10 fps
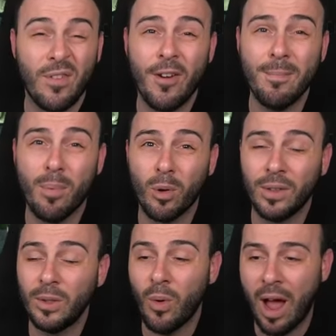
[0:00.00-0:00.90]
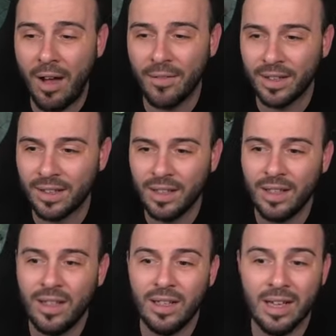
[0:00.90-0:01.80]
Very important to have it
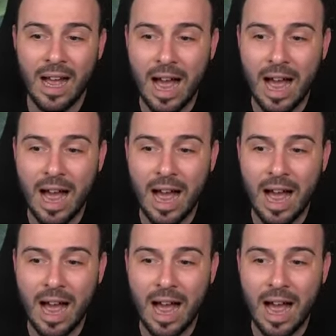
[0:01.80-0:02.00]
uh,